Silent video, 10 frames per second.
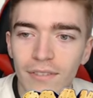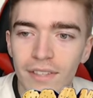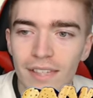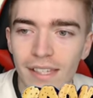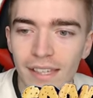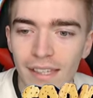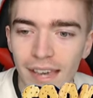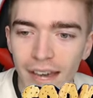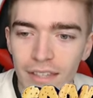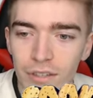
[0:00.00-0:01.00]
even see
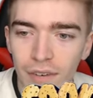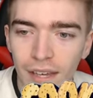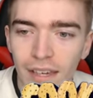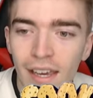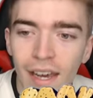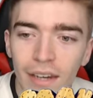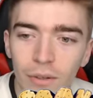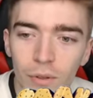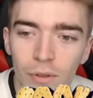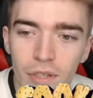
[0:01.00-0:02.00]
the end of it, and
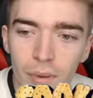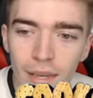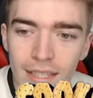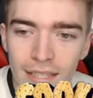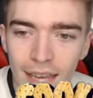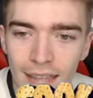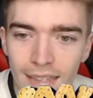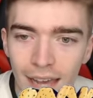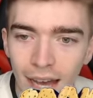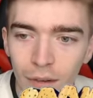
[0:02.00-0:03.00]
it also
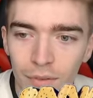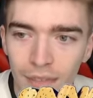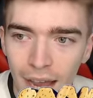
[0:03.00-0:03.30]
extends out